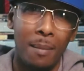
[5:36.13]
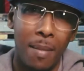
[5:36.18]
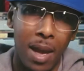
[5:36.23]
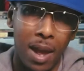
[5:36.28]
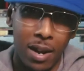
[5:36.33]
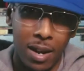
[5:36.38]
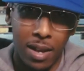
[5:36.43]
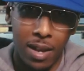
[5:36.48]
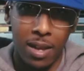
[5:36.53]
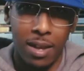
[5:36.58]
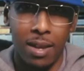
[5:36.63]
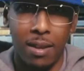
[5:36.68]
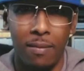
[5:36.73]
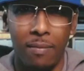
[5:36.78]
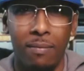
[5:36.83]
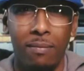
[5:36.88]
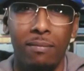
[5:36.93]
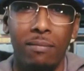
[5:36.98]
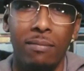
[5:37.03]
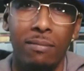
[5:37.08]
out of here.
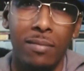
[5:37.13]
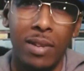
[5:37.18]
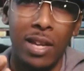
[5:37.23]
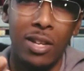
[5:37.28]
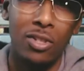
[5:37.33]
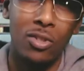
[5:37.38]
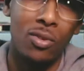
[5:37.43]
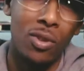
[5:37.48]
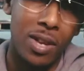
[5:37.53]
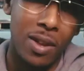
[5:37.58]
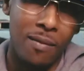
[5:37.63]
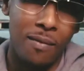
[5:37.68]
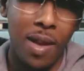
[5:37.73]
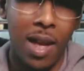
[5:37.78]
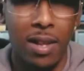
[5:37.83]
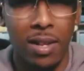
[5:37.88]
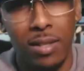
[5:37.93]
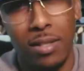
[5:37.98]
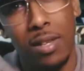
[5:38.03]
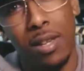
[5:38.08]
Enjoy your
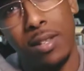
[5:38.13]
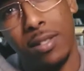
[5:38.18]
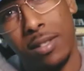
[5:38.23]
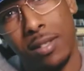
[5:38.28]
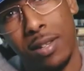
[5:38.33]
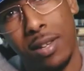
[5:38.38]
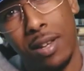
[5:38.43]
Valentine's Day.